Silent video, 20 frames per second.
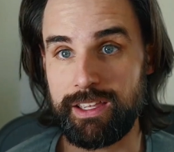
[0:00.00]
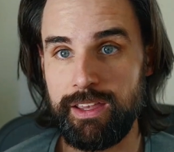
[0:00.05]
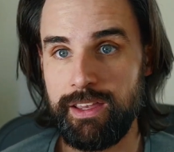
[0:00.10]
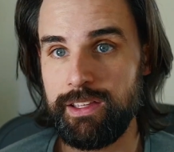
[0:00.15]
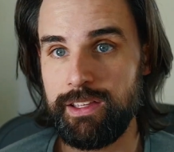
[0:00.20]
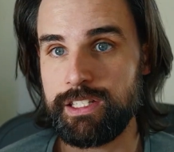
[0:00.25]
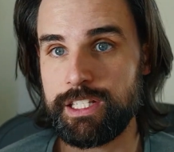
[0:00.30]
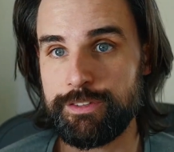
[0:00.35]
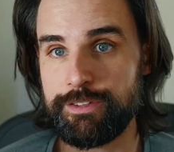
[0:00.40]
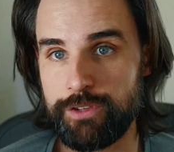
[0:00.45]

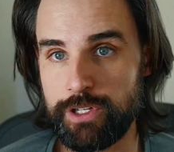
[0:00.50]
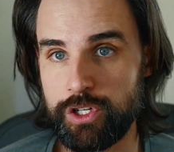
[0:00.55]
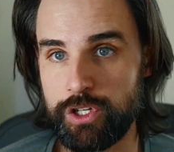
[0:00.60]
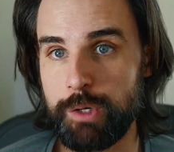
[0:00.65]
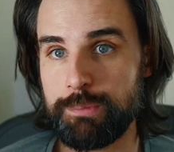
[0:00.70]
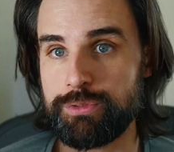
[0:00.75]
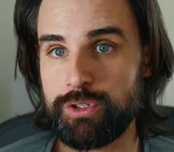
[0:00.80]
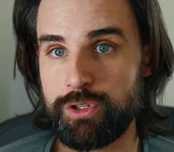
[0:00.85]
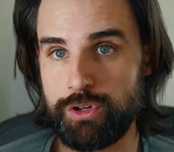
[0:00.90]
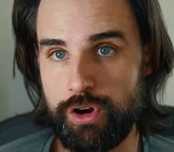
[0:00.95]
different
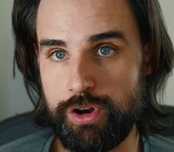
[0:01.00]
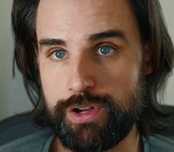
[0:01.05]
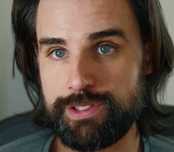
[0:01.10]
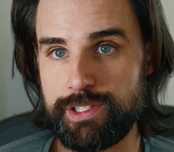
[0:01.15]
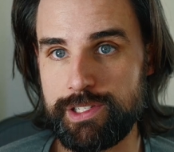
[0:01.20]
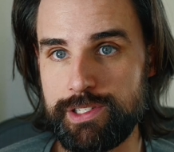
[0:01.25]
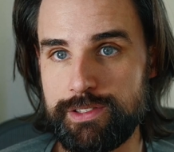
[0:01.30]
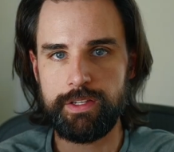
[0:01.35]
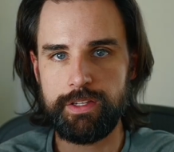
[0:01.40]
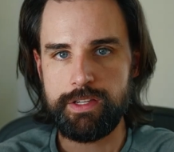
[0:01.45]

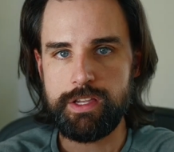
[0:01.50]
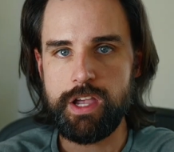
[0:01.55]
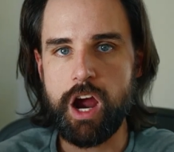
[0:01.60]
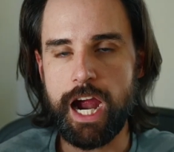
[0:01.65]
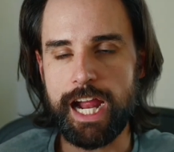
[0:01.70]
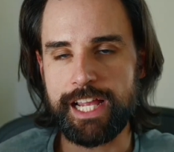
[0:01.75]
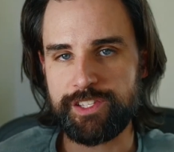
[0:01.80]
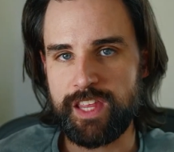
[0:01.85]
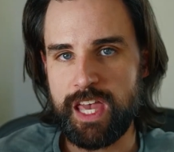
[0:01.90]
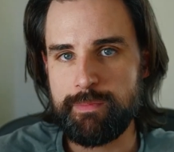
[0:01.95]
cryptocurrencies. All
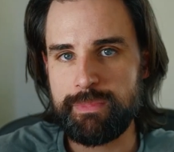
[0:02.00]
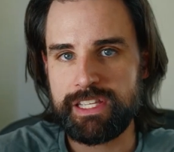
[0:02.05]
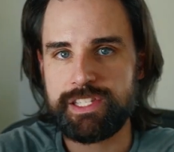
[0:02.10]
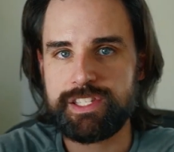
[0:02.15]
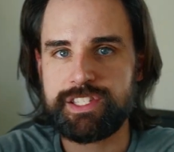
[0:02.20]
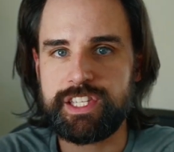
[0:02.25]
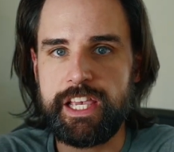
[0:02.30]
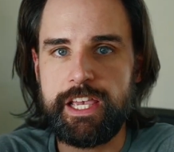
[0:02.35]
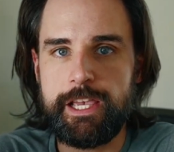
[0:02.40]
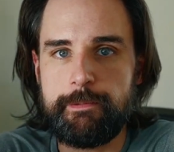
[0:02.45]
right, so that being
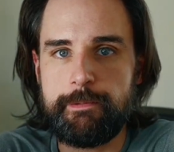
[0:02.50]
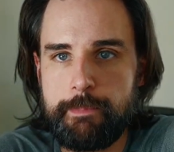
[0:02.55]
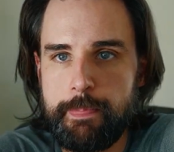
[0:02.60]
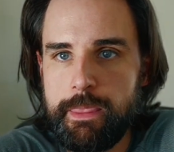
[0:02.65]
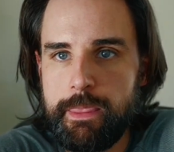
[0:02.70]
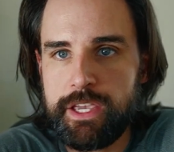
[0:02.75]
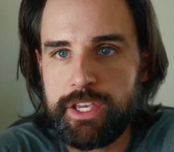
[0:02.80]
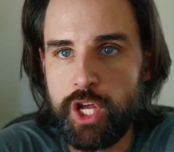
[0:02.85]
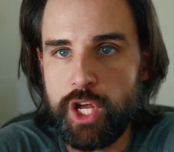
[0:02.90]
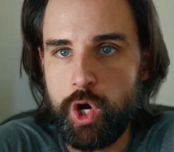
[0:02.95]
said,
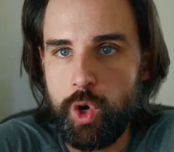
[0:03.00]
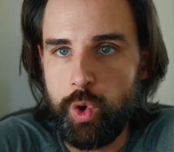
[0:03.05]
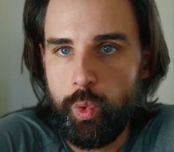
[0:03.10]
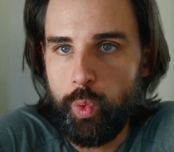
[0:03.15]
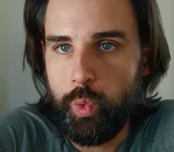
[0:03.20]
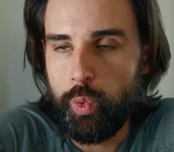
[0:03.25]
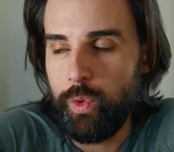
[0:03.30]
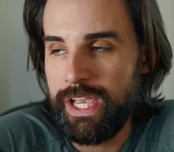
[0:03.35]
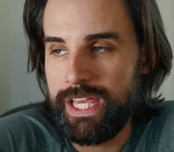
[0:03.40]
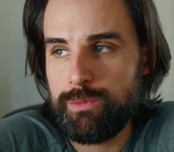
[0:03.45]
you know,
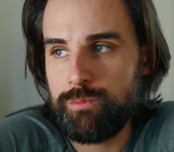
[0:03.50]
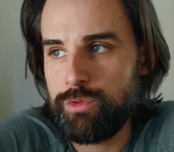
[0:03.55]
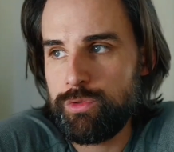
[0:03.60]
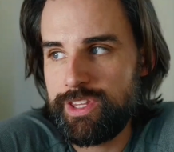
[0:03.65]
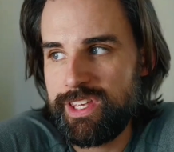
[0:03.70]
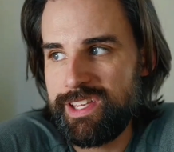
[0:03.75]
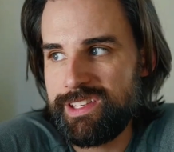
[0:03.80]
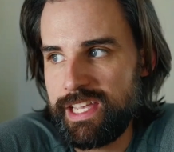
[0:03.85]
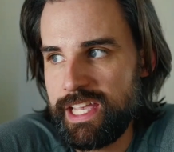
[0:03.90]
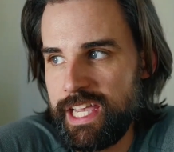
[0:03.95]
when will
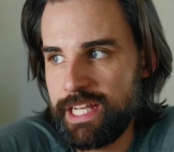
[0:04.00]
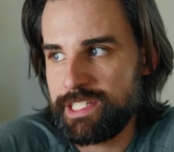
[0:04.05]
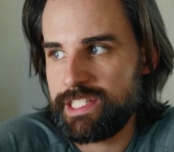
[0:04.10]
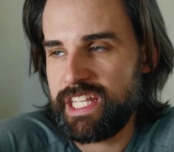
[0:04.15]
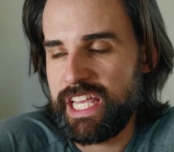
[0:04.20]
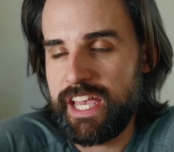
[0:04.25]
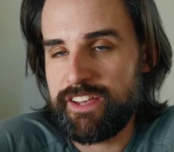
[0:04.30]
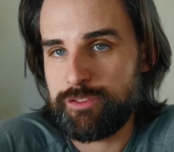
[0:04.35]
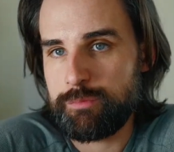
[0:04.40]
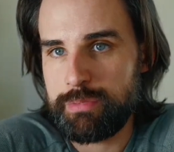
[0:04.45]
these
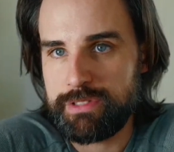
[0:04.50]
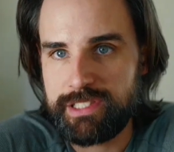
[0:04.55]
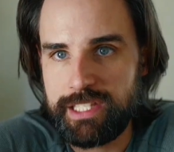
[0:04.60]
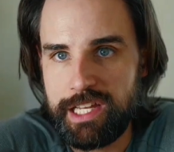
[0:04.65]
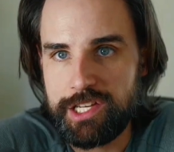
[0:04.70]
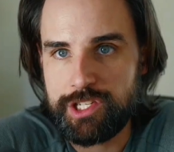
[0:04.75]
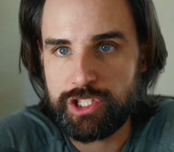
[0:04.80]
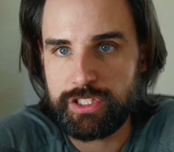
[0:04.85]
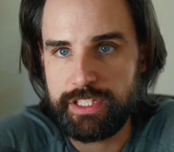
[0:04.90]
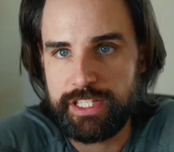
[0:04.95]
ETFs
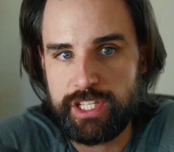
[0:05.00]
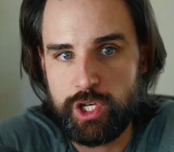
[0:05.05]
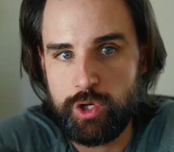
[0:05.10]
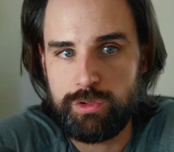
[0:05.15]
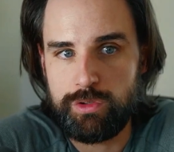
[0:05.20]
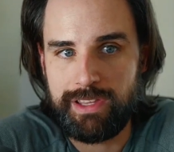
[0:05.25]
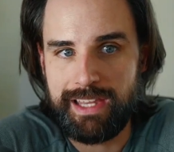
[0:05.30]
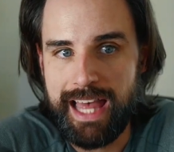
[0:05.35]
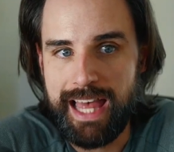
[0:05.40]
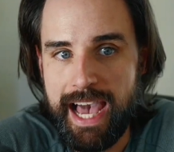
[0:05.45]
potentially go
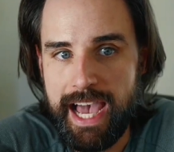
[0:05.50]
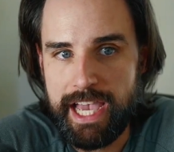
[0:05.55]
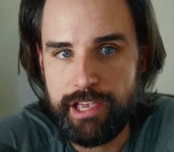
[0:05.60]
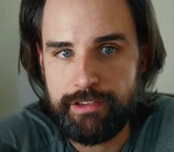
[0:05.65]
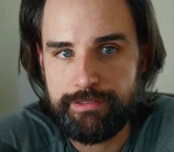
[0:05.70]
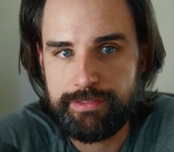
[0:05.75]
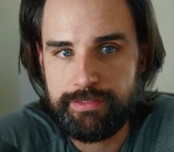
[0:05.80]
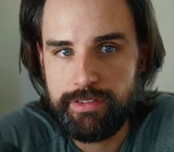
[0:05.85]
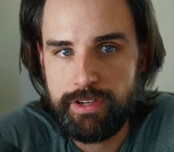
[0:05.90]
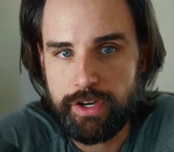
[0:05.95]

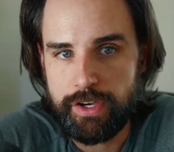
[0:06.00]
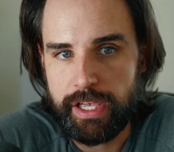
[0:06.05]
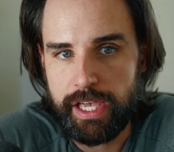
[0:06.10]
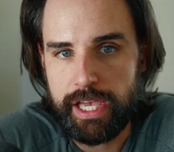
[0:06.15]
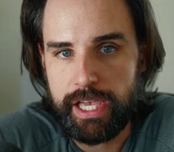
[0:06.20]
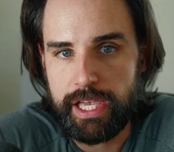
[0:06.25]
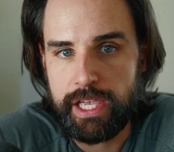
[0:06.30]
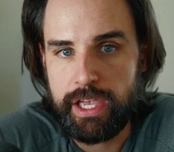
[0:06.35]
live? Okay.